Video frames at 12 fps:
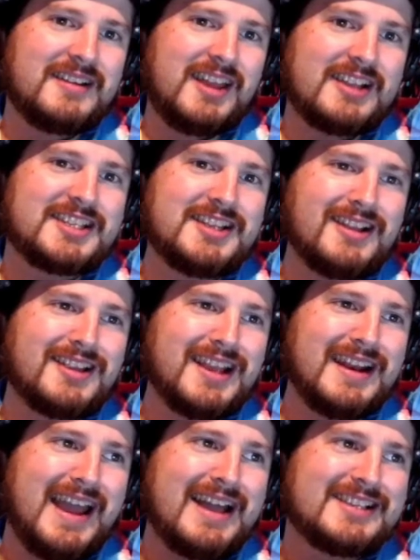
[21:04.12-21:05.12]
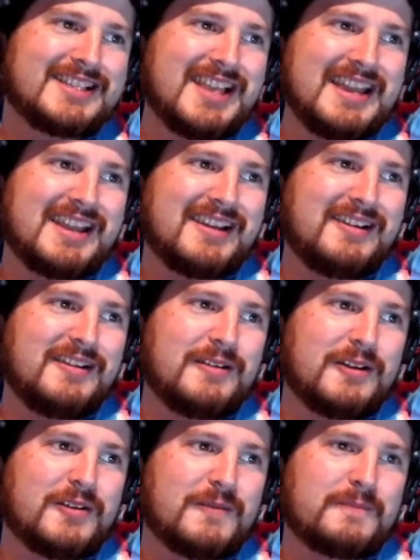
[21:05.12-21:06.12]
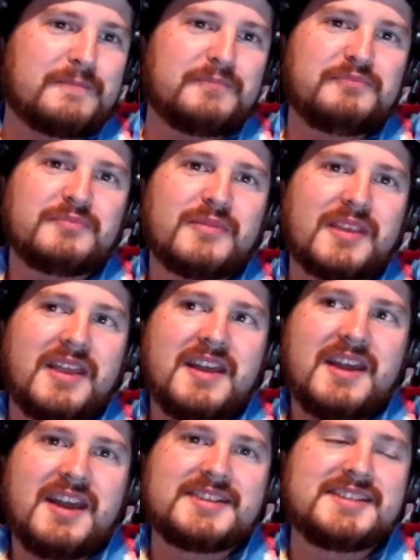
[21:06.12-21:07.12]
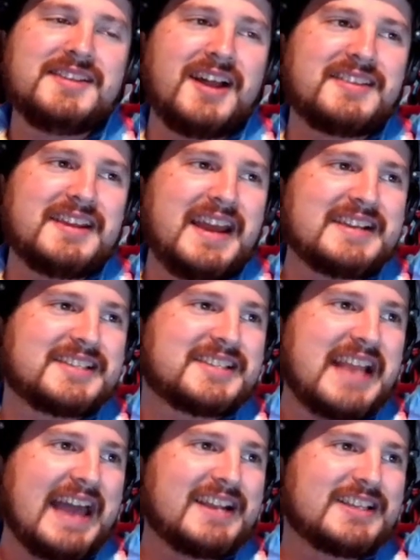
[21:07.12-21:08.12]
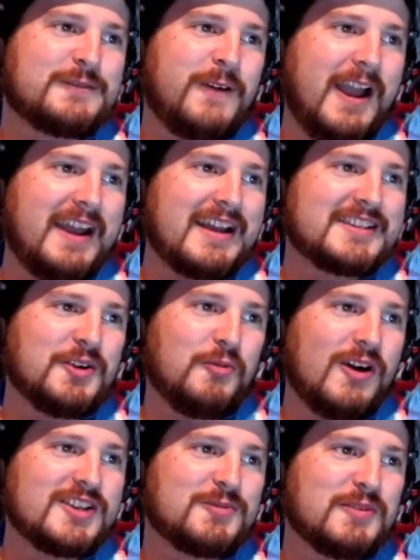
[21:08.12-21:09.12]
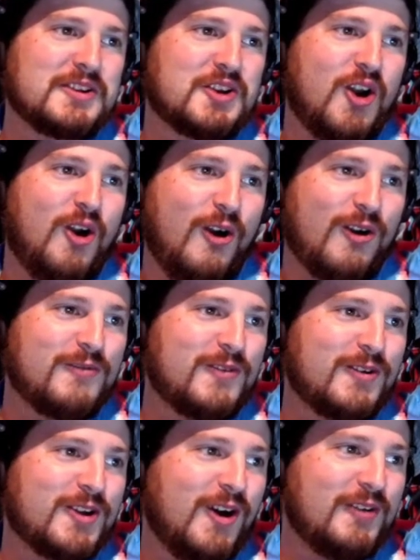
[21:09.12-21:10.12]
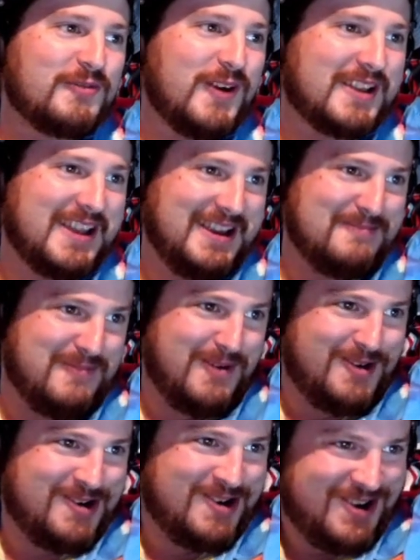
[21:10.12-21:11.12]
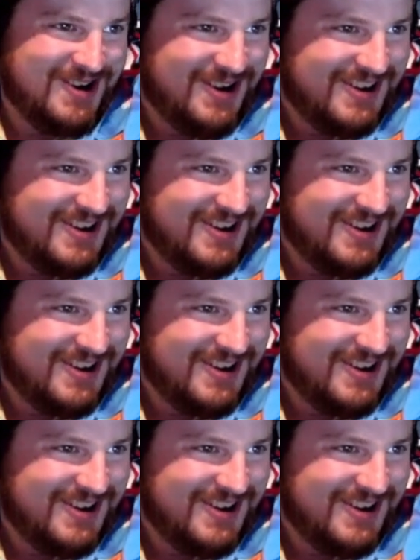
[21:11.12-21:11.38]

It's nothing as, like, it's nothing as satisfying as it was when Carver got fucking murdered,